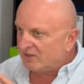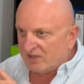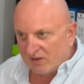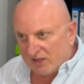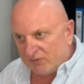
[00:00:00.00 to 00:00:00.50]

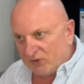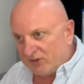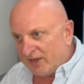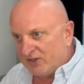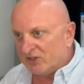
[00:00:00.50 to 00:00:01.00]
A different
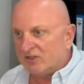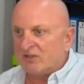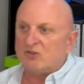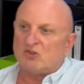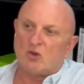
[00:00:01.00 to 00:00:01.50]
agent
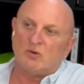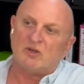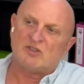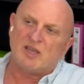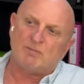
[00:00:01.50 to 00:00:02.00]
showing the
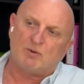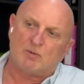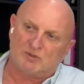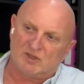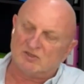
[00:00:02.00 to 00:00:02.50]
same
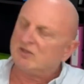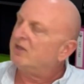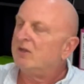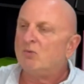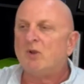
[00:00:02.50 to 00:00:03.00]
properties
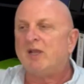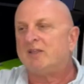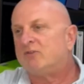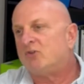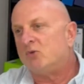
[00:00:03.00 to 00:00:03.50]
will get
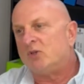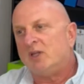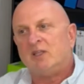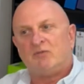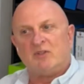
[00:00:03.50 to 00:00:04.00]
a totally
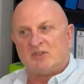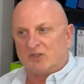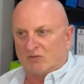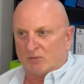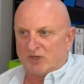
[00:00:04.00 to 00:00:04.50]
different
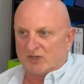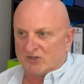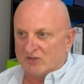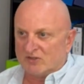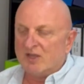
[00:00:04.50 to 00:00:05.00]
set of
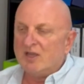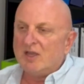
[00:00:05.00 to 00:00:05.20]
objections,